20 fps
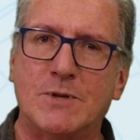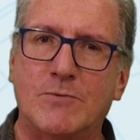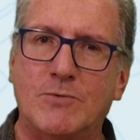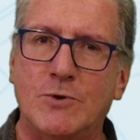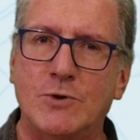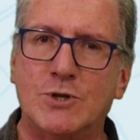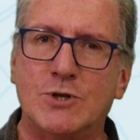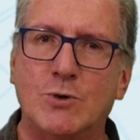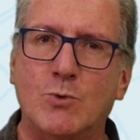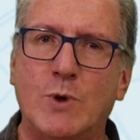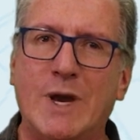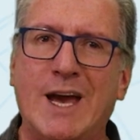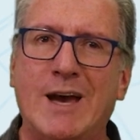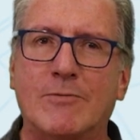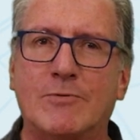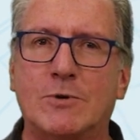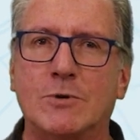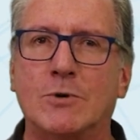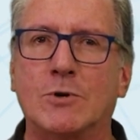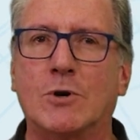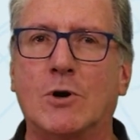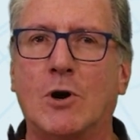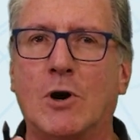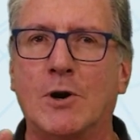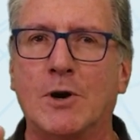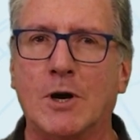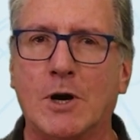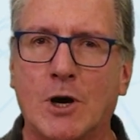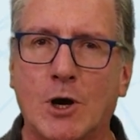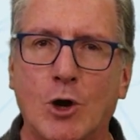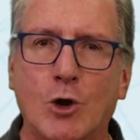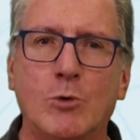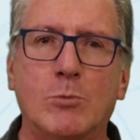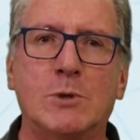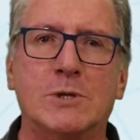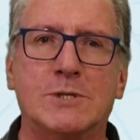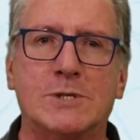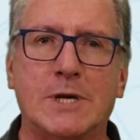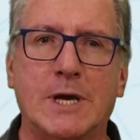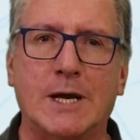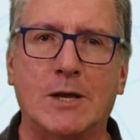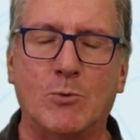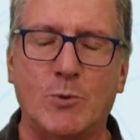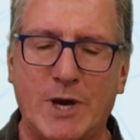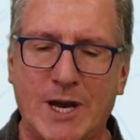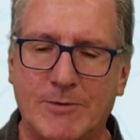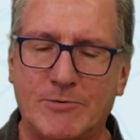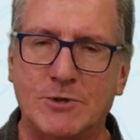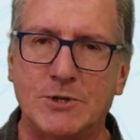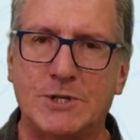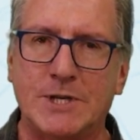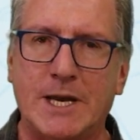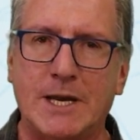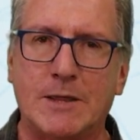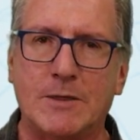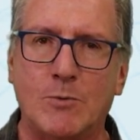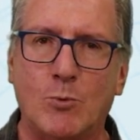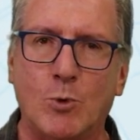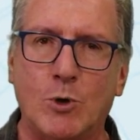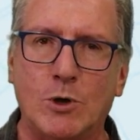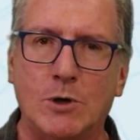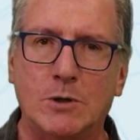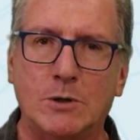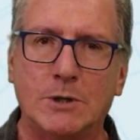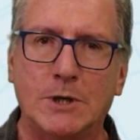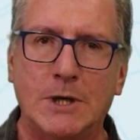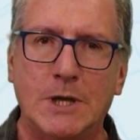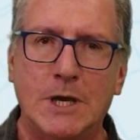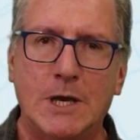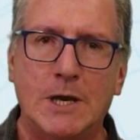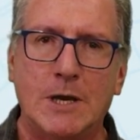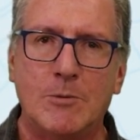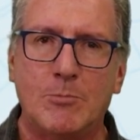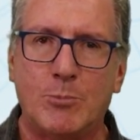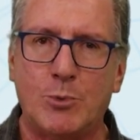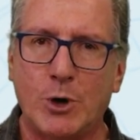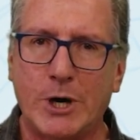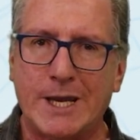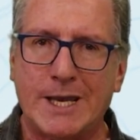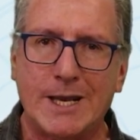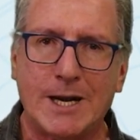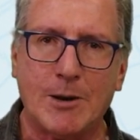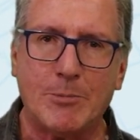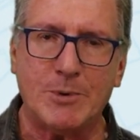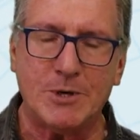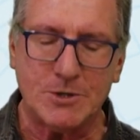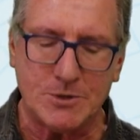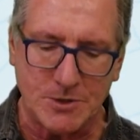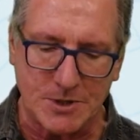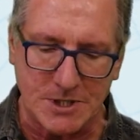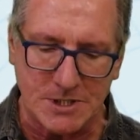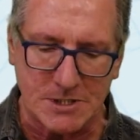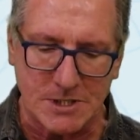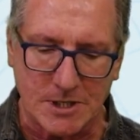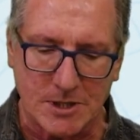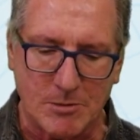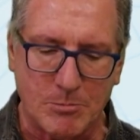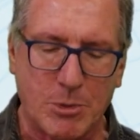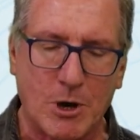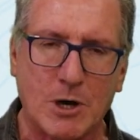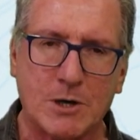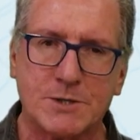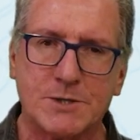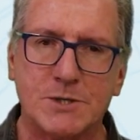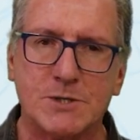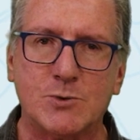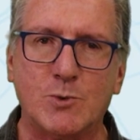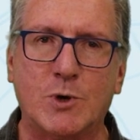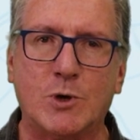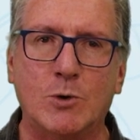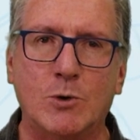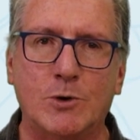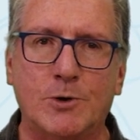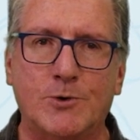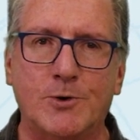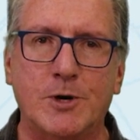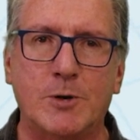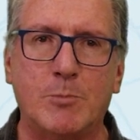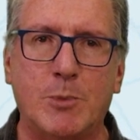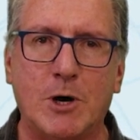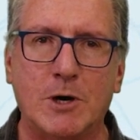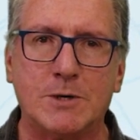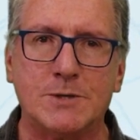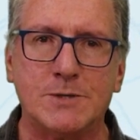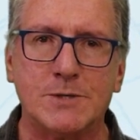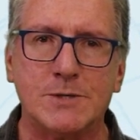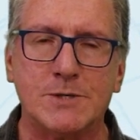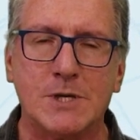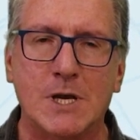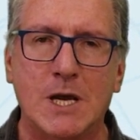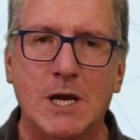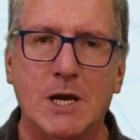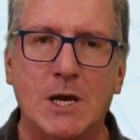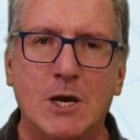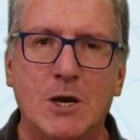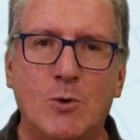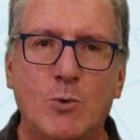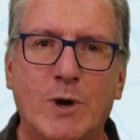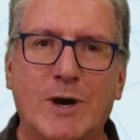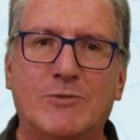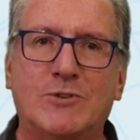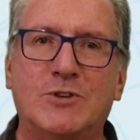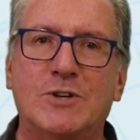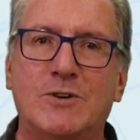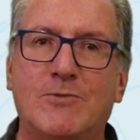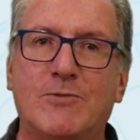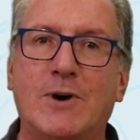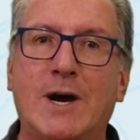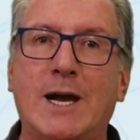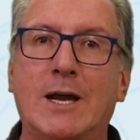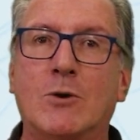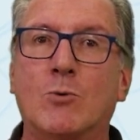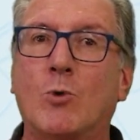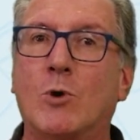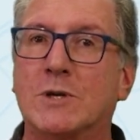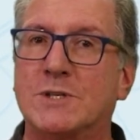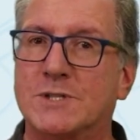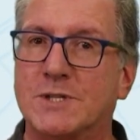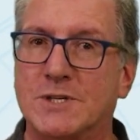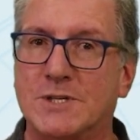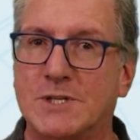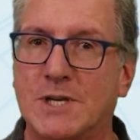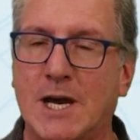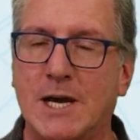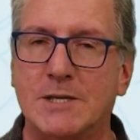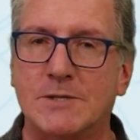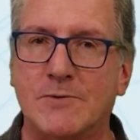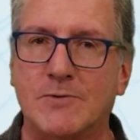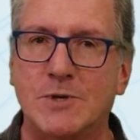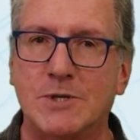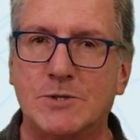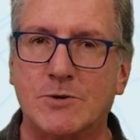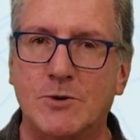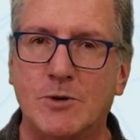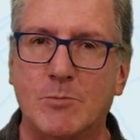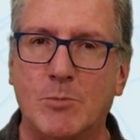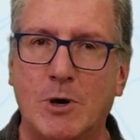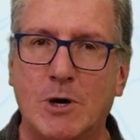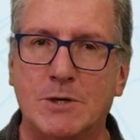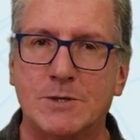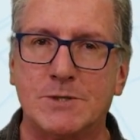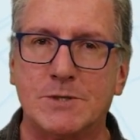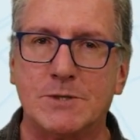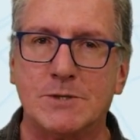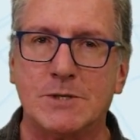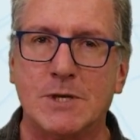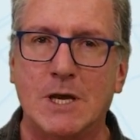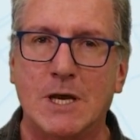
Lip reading: future, we have to look on a global scale. We have to take the world, break it up into these little boxes we call grid boxes. We have to define what's the size of these grid boxes,